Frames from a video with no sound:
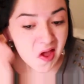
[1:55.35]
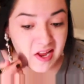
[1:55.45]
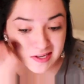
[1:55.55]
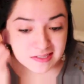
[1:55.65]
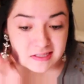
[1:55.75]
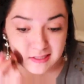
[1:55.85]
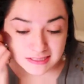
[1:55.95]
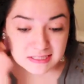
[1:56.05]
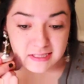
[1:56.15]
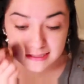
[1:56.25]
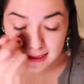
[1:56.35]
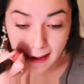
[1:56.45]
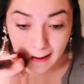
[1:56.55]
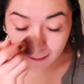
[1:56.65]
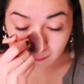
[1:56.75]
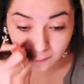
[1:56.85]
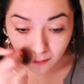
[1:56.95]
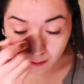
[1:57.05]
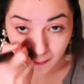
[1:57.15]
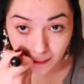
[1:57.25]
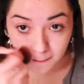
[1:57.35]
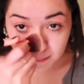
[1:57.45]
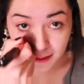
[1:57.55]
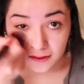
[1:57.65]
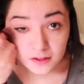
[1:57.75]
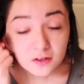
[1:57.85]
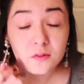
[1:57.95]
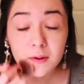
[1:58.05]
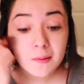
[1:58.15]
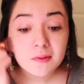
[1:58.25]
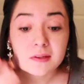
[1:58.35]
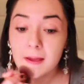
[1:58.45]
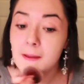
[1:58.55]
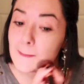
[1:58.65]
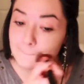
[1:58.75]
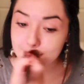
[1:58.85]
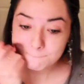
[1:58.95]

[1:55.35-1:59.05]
it tends to stay a lot better throughout the day.